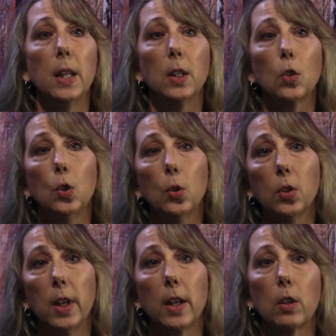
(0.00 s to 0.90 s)
This new
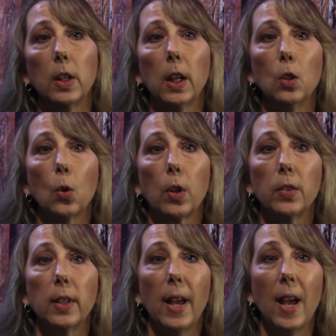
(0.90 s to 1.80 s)
standard
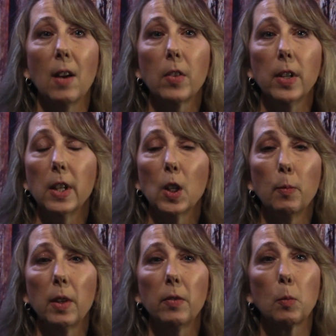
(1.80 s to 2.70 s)
ignores everything
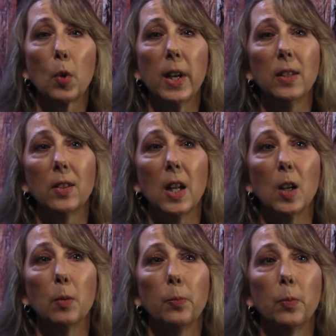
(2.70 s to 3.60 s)
above the brainstem,
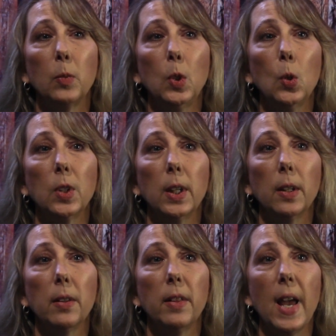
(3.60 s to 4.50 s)
using
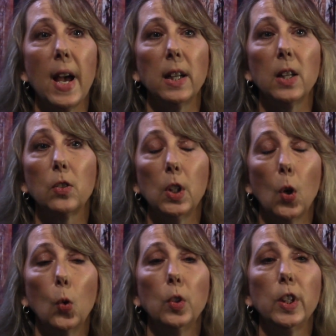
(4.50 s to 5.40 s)
that as the
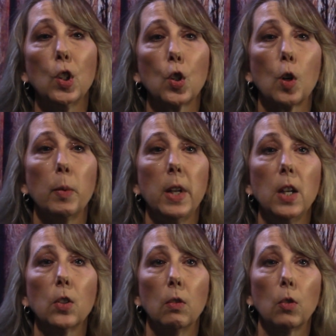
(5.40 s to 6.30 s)
only
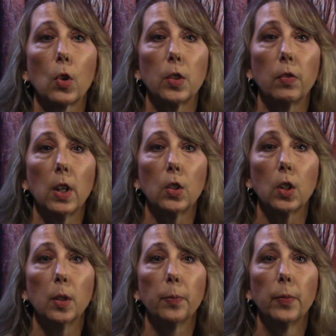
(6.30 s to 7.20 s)
determination for its function.
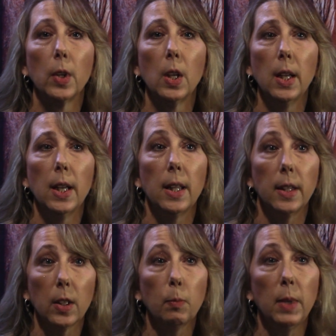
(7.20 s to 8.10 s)

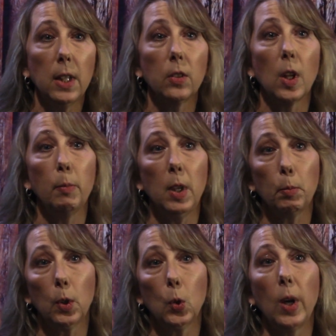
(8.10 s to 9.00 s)
This means that
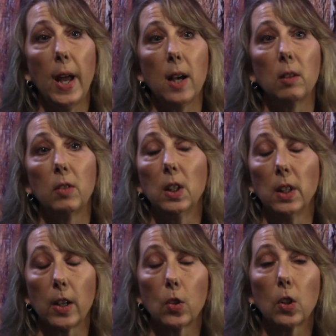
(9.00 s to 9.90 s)
people who have
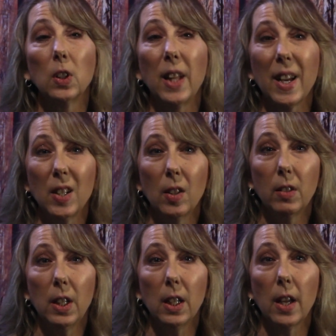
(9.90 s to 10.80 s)
electrical
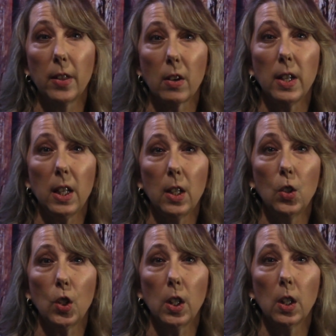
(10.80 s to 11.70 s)
activity on their
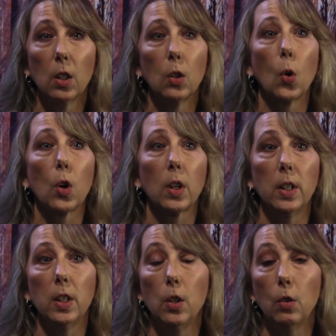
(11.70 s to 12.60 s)
EEG or
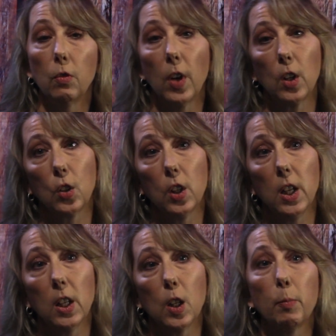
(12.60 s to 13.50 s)
continued
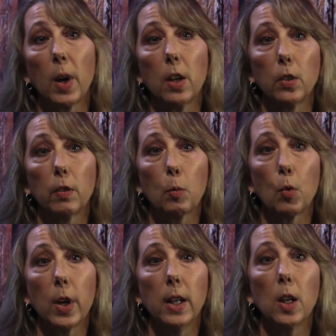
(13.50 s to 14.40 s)
functioning in parts of the
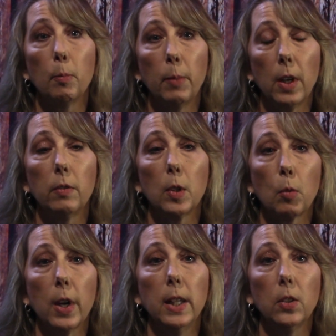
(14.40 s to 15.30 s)
brain above the
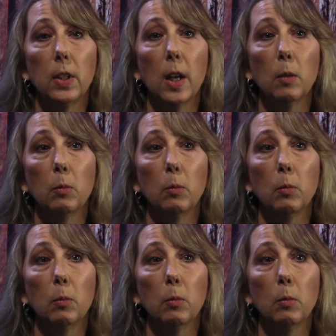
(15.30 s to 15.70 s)
brainstem